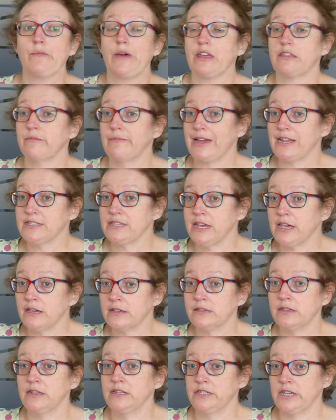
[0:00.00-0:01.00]

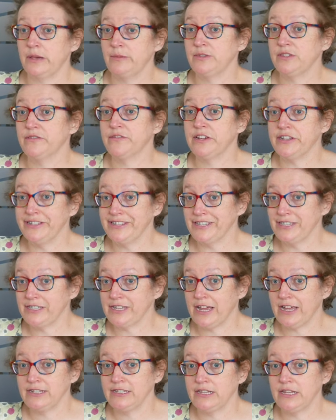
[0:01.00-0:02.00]
mathematics in terms of
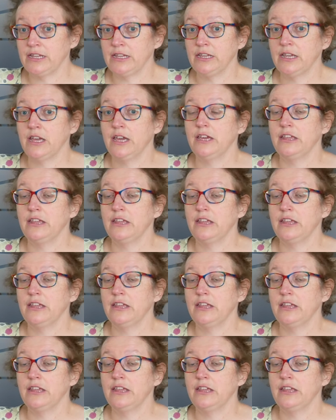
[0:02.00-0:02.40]
understanding